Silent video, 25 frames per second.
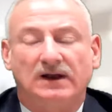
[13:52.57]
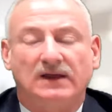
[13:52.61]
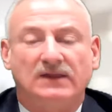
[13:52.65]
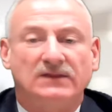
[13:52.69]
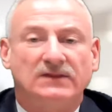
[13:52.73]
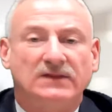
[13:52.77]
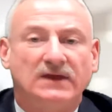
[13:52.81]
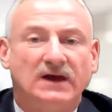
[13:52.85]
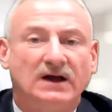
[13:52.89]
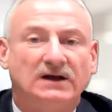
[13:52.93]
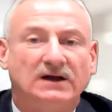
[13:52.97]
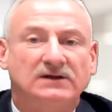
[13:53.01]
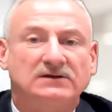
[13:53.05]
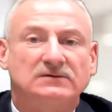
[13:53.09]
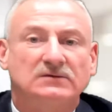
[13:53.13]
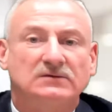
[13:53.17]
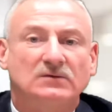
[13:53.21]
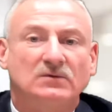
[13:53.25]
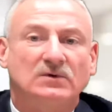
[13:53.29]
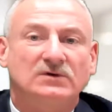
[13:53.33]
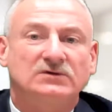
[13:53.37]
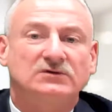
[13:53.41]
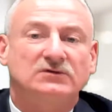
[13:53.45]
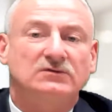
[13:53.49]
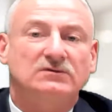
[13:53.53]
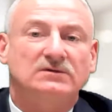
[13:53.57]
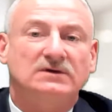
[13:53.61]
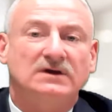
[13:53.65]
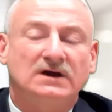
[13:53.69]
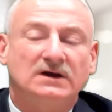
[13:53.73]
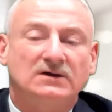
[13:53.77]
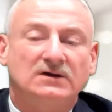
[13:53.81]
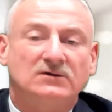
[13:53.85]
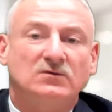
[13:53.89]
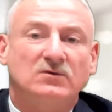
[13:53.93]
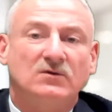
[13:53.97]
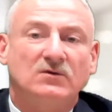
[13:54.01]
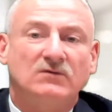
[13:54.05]
And that's what you
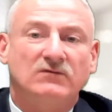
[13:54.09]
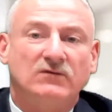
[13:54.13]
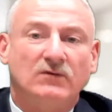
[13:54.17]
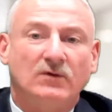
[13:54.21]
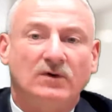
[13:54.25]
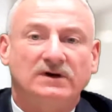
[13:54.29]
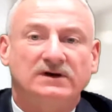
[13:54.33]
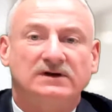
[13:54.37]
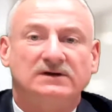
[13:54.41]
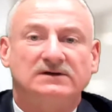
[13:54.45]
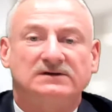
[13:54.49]
need to avoid,